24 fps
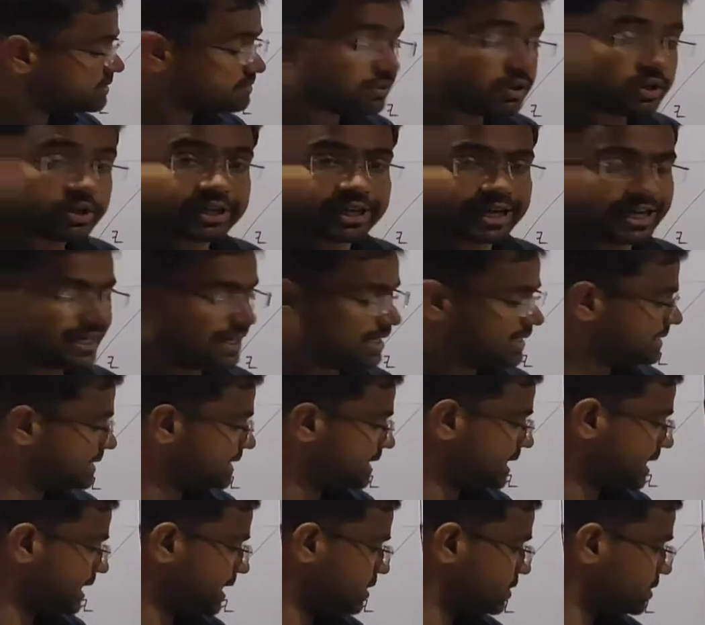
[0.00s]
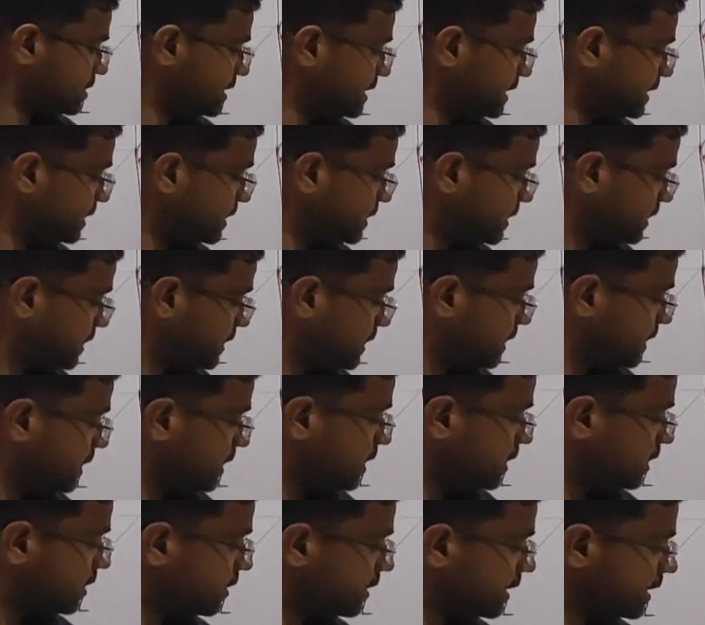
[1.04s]
for direction actually,
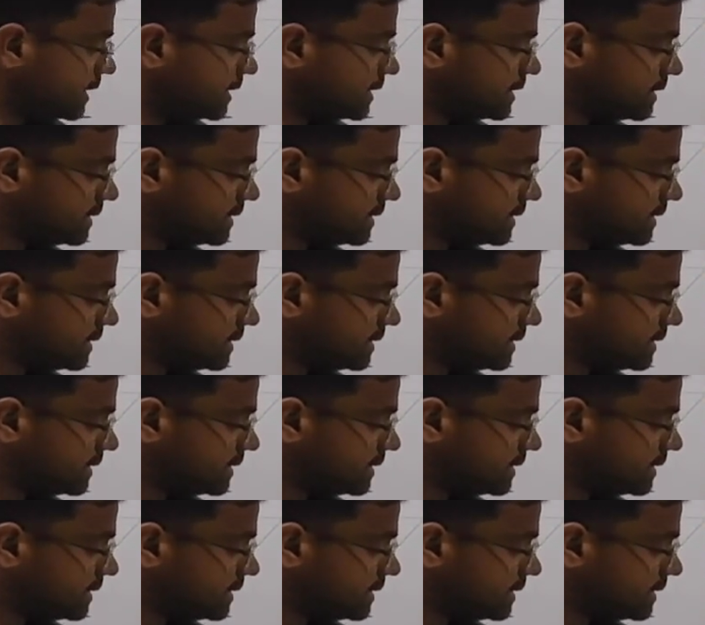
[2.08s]
okay,